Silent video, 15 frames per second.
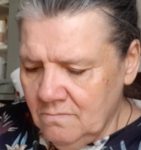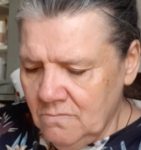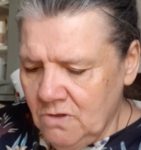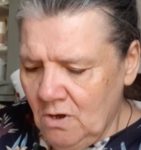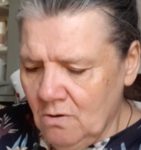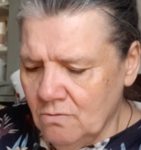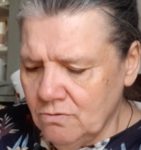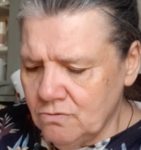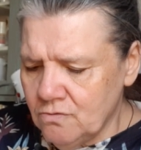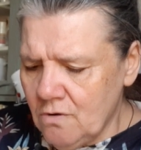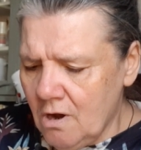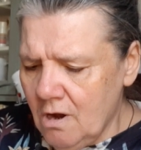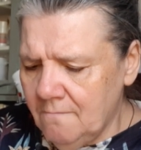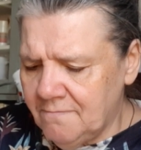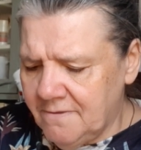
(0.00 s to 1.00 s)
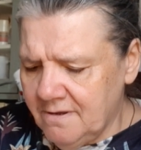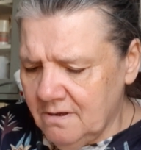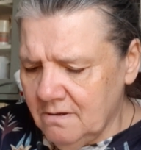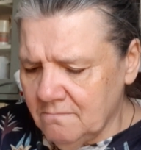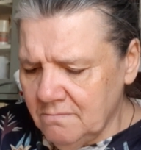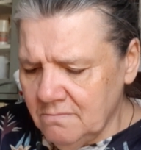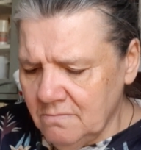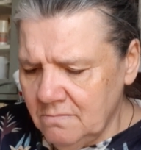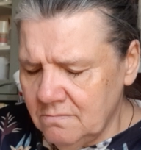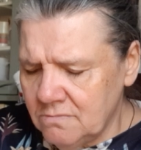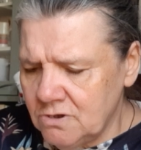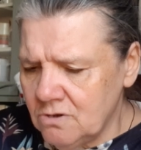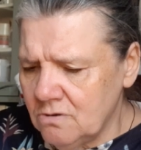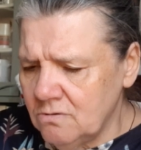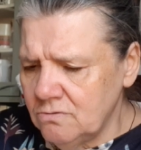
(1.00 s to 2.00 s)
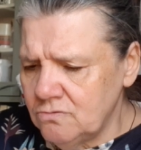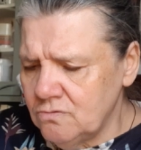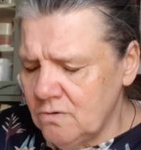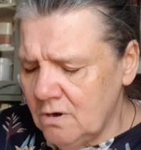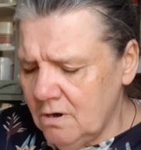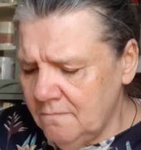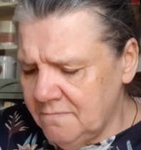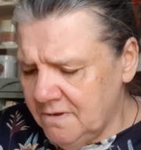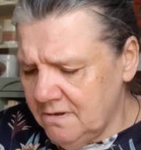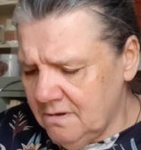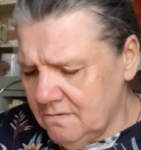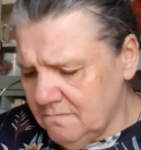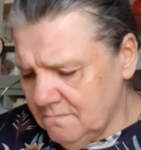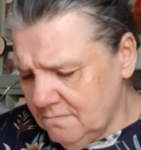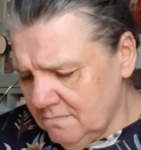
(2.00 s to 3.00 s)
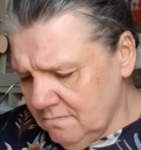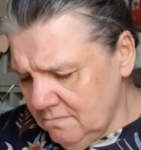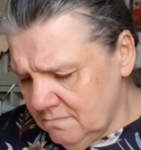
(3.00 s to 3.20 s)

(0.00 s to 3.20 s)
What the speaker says: Don't drop them. Don't drop them.